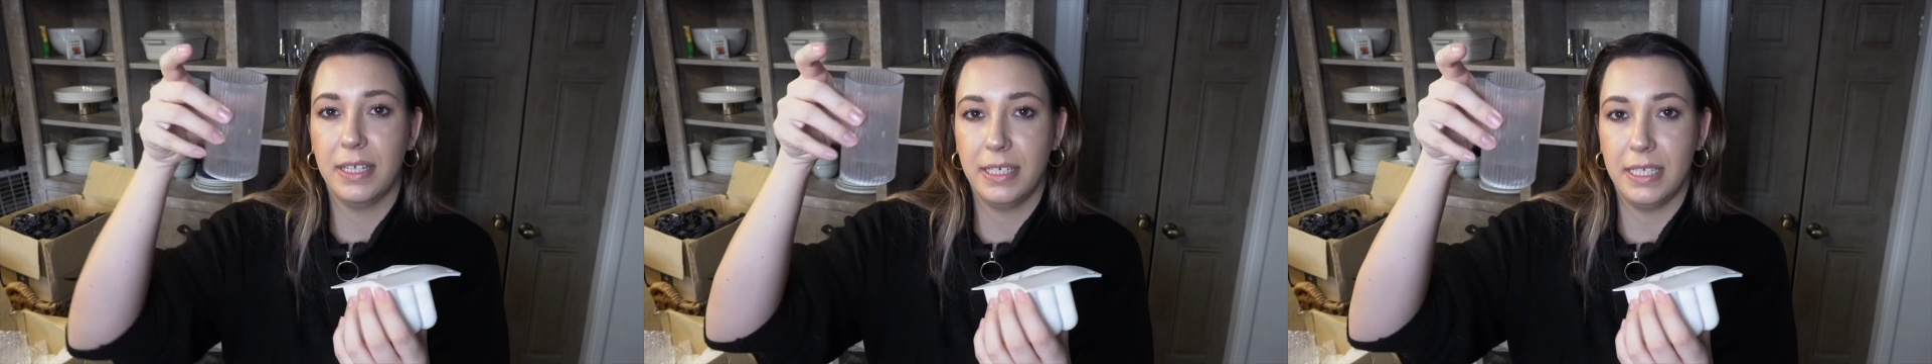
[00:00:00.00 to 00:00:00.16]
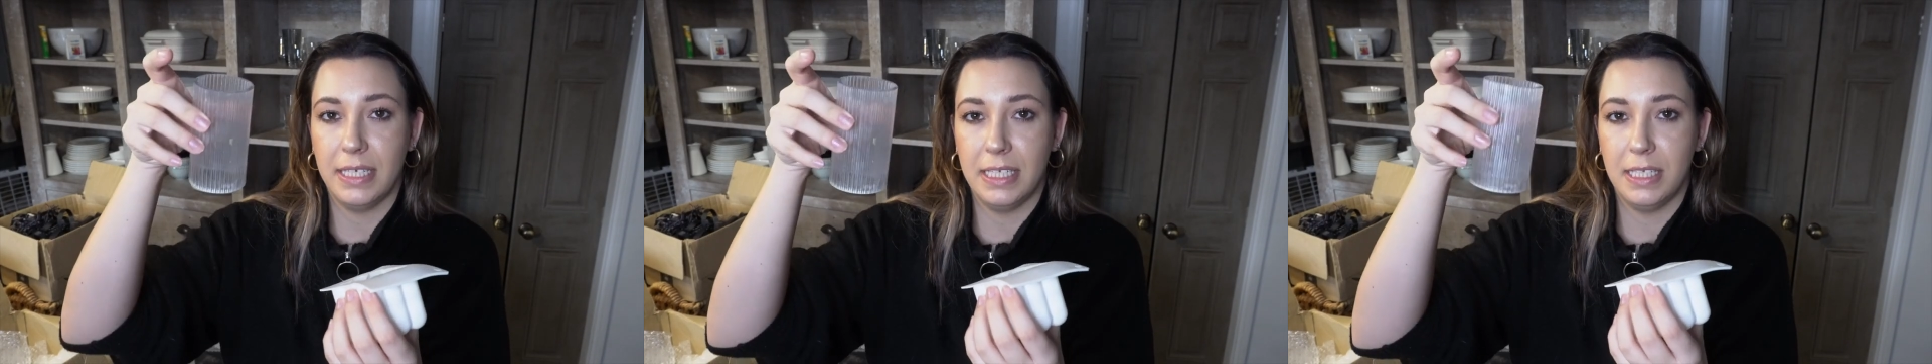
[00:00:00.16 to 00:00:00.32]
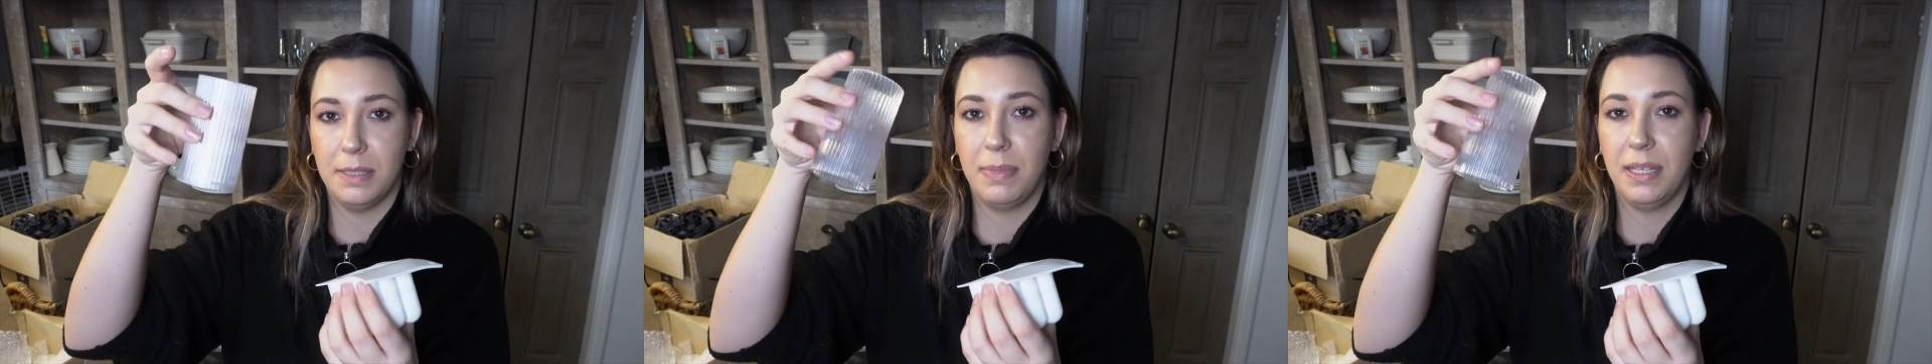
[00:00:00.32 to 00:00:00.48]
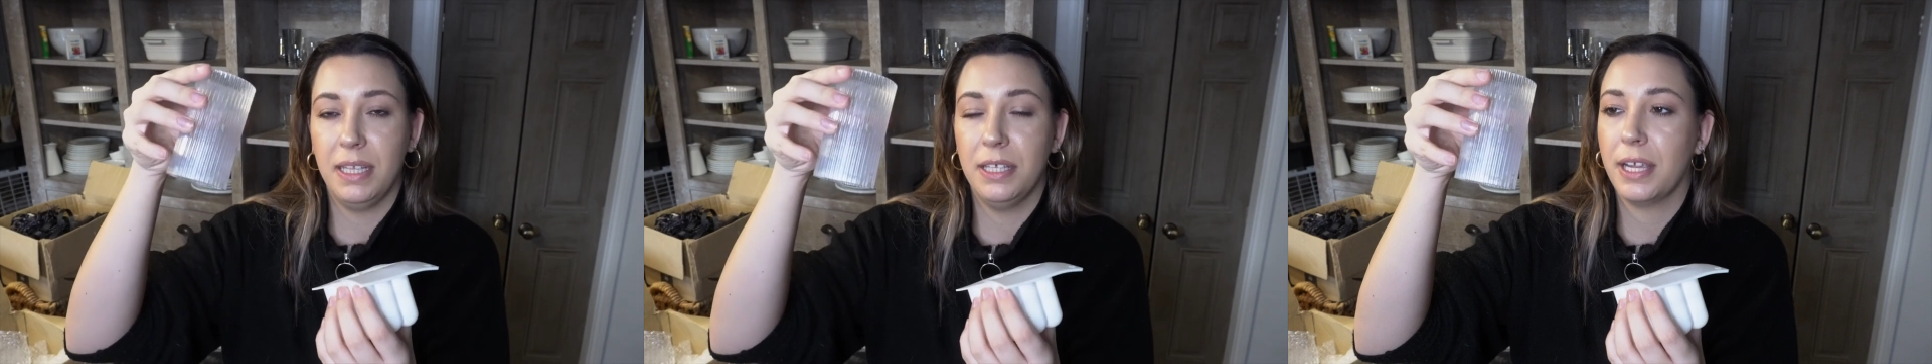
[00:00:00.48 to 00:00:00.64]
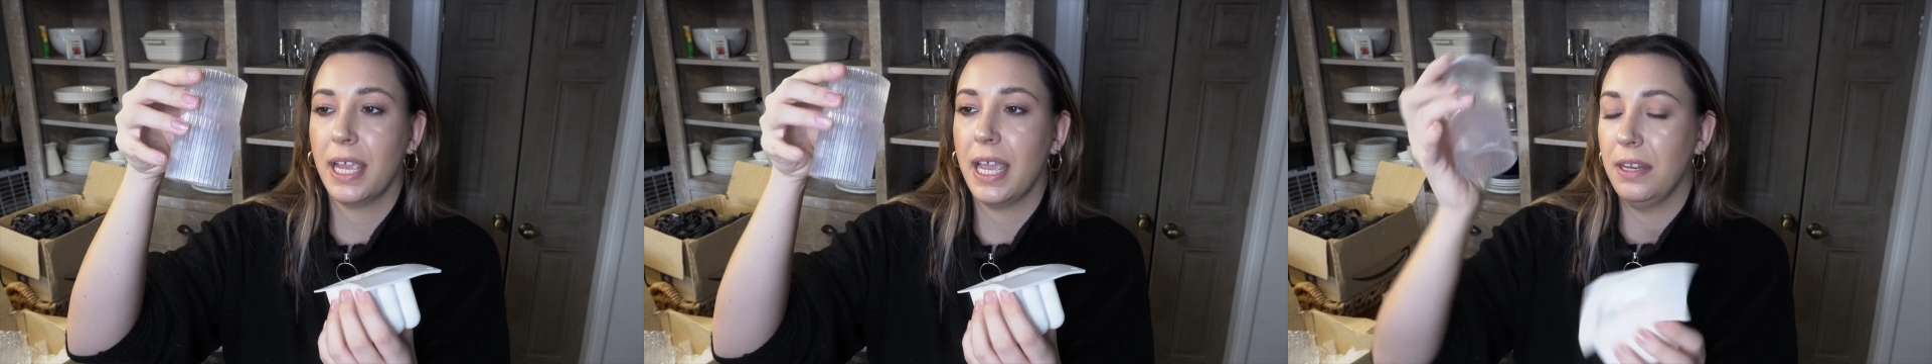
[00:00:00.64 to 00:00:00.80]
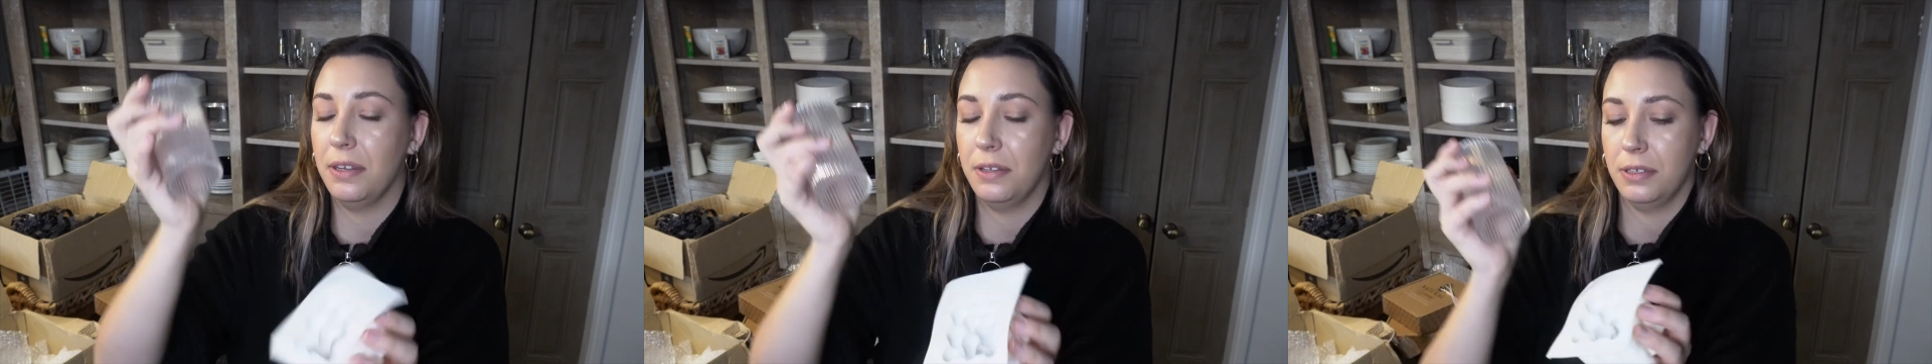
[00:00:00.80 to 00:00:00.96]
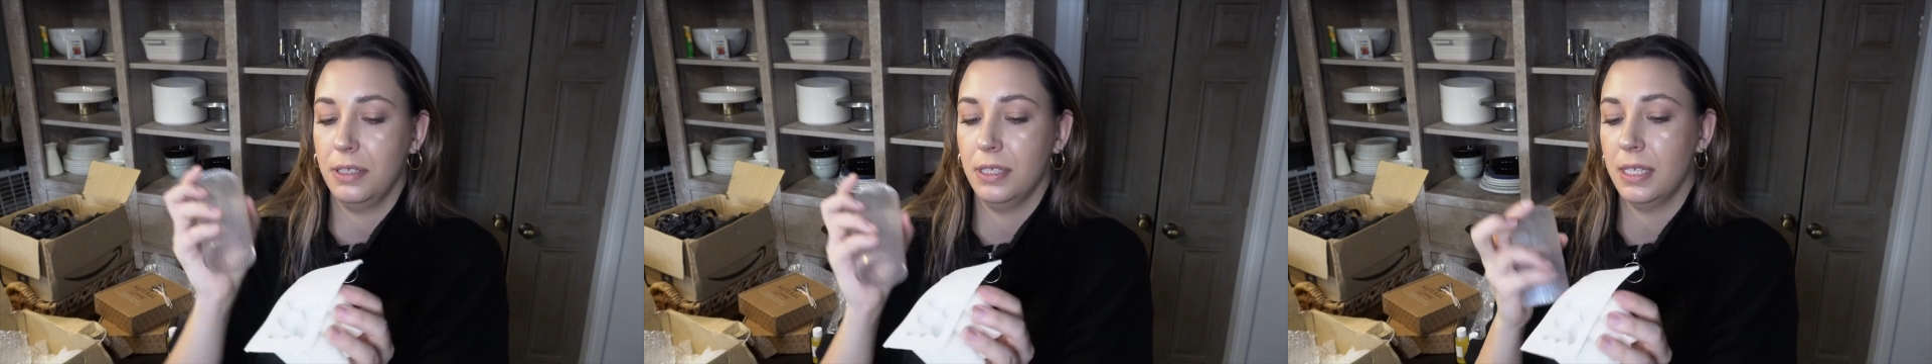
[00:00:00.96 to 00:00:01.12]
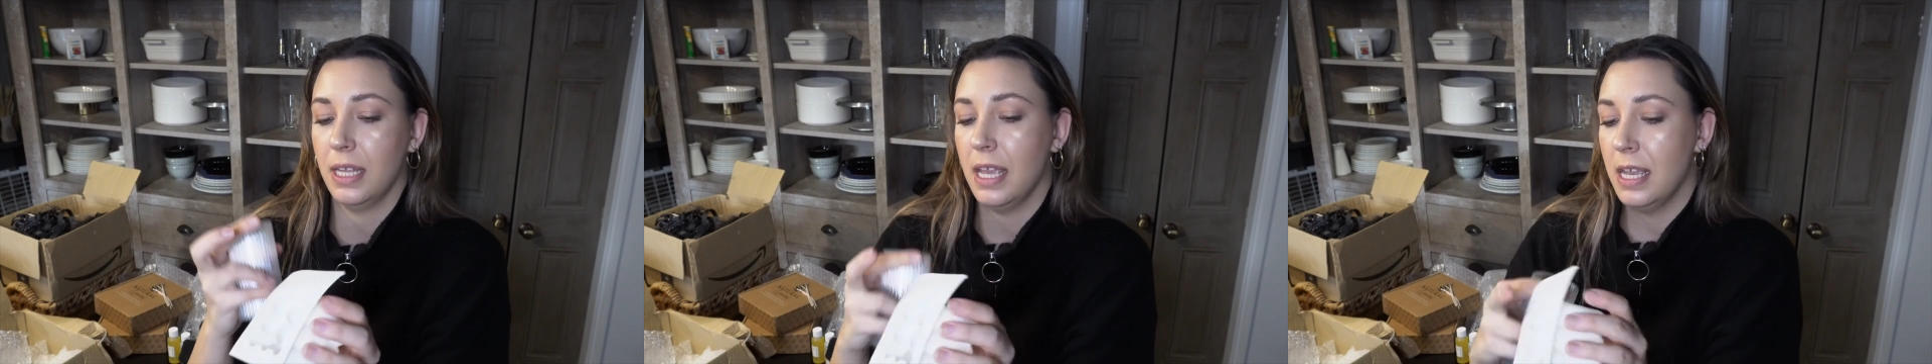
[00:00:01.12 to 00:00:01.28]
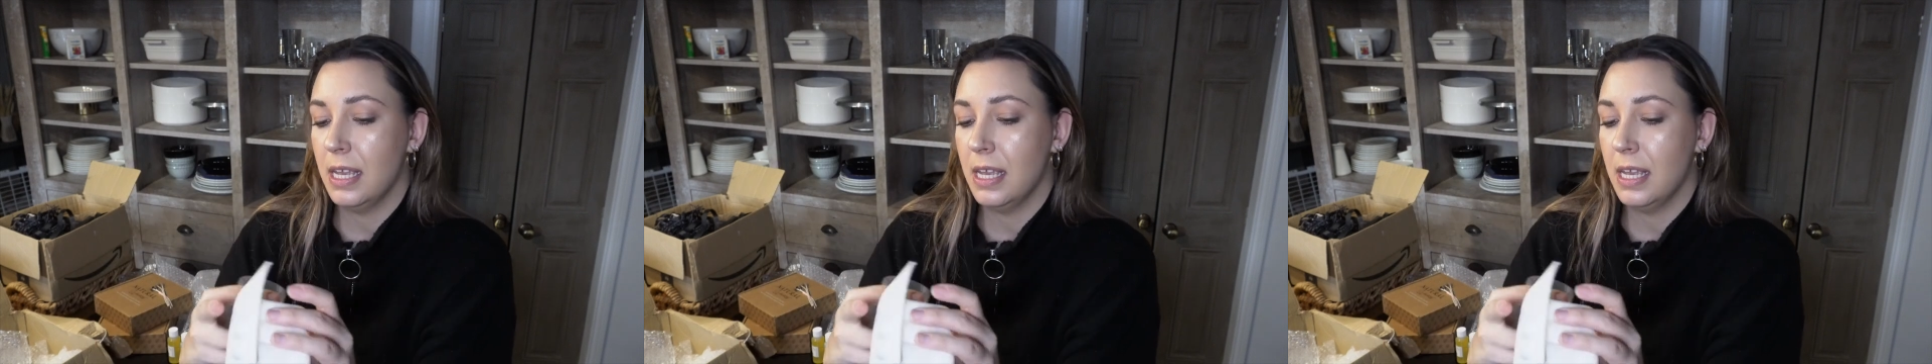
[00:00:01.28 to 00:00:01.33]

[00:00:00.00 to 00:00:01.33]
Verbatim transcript: these pillar candles,